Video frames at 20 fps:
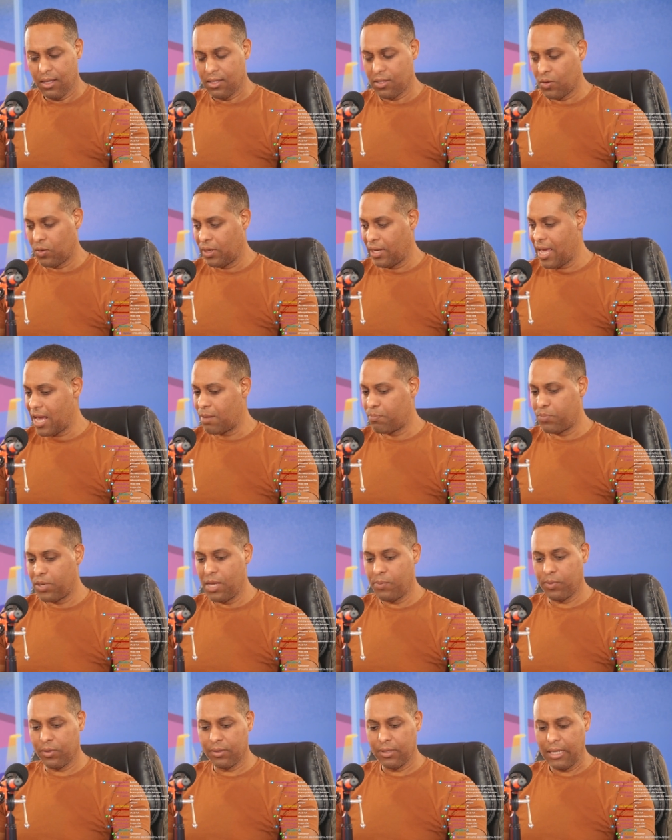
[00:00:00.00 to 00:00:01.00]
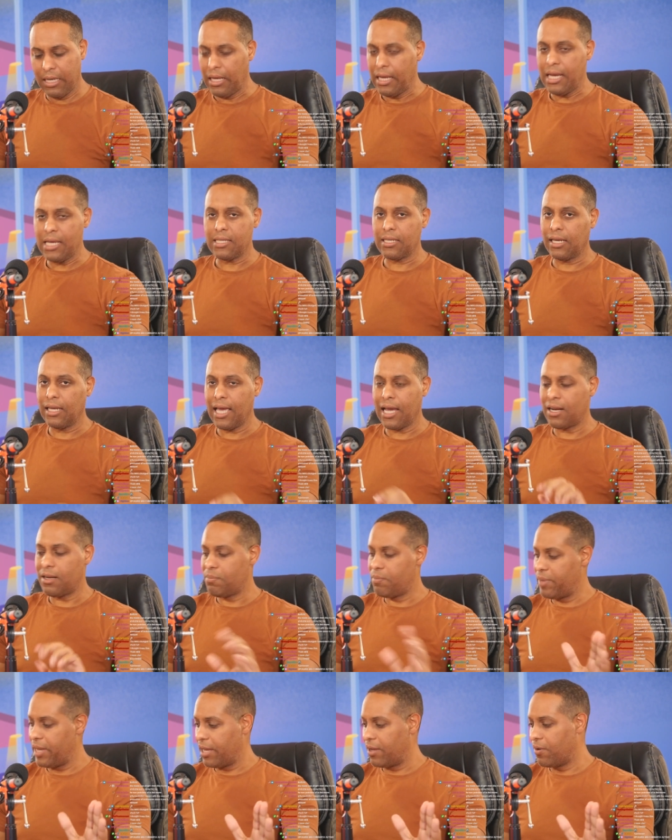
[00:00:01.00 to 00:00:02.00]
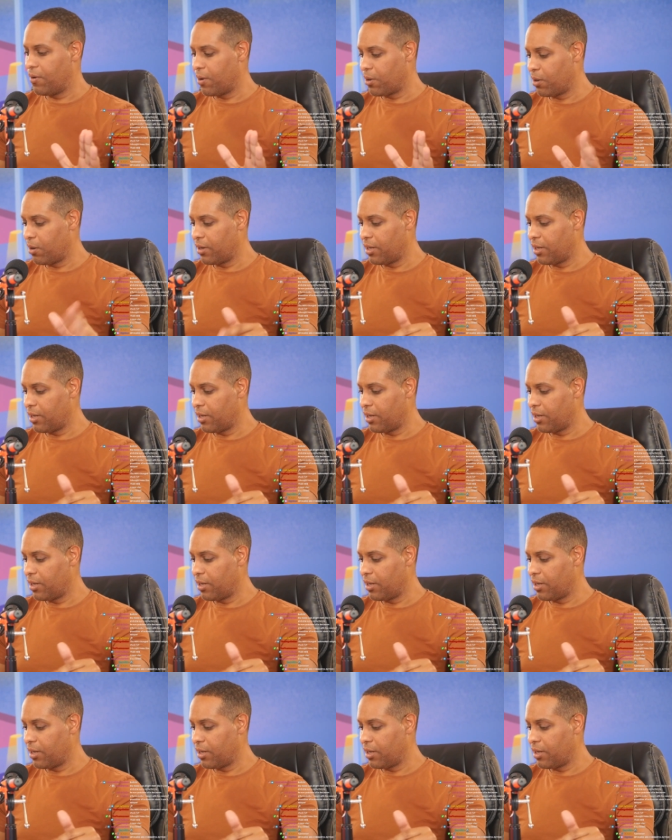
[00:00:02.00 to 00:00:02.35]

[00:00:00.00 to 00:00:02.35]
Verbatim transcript: so a lot of people, you know, there's a lot of debate going